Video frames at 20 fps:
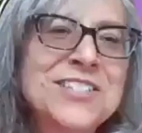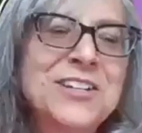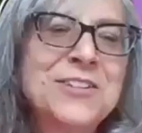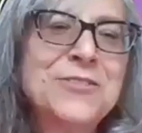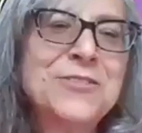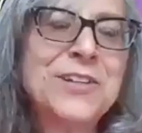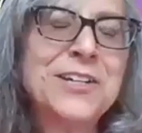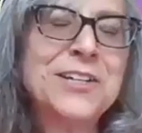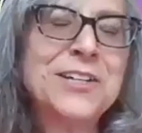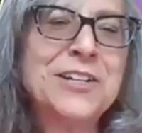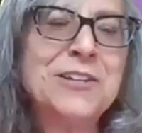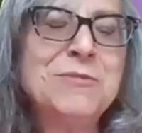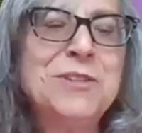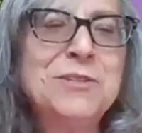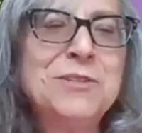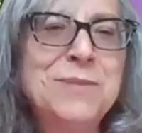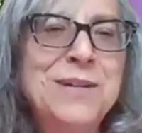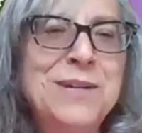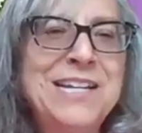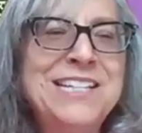like fun. I mean,
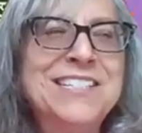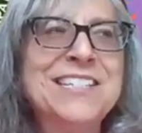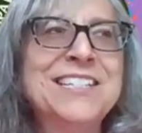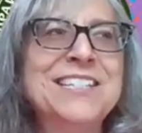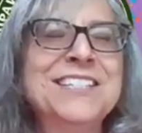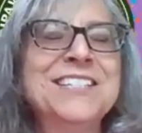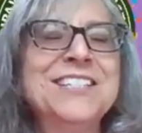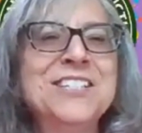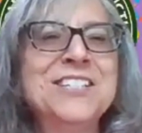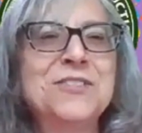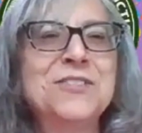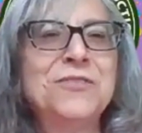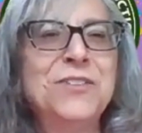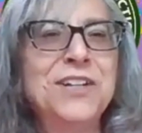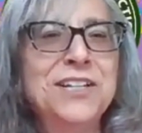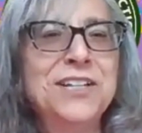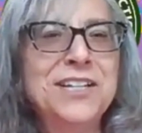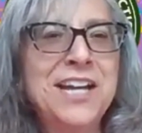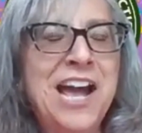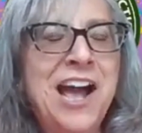the painting is
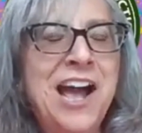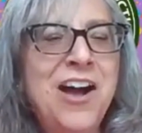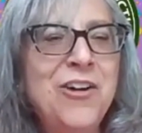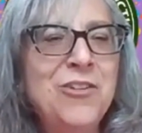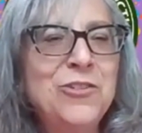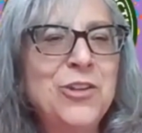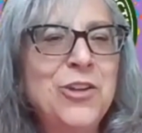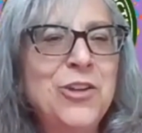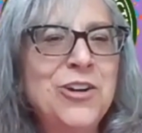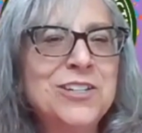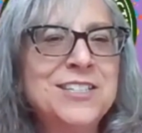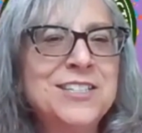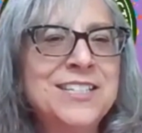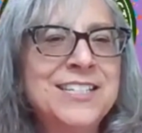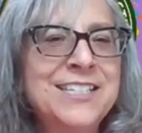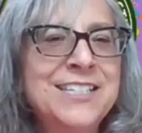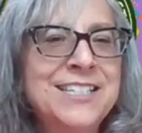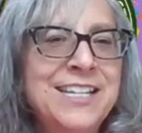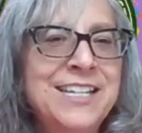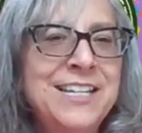fun. How long did
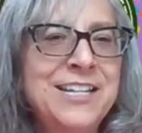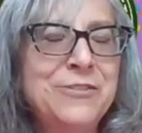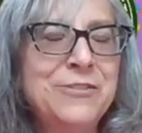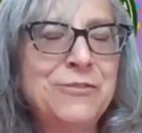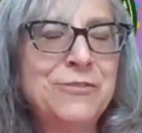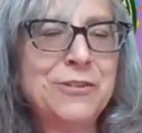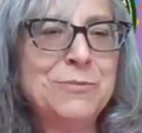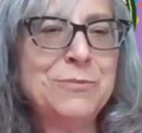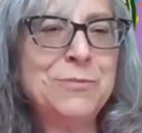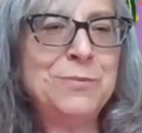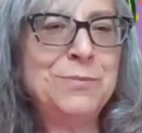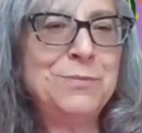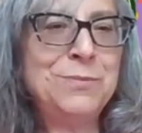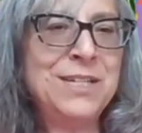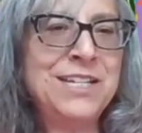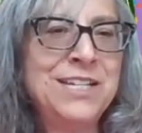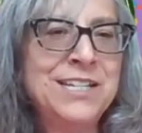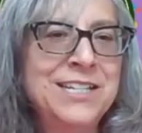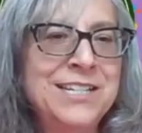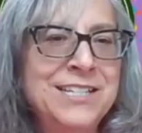it take from
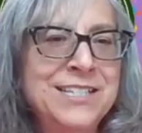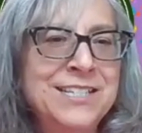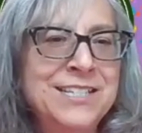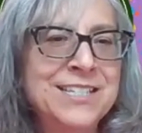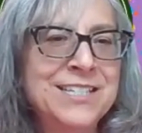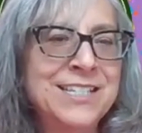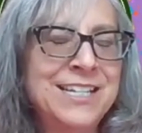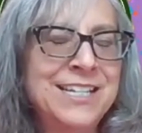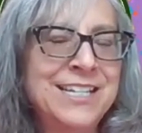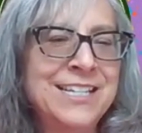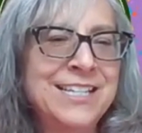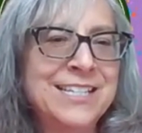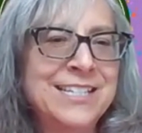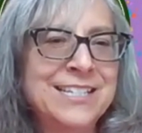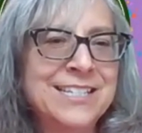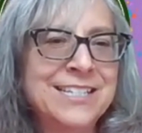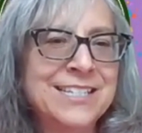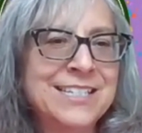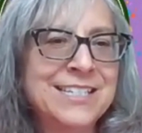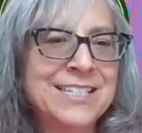beginning to
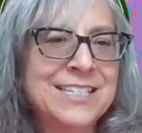end?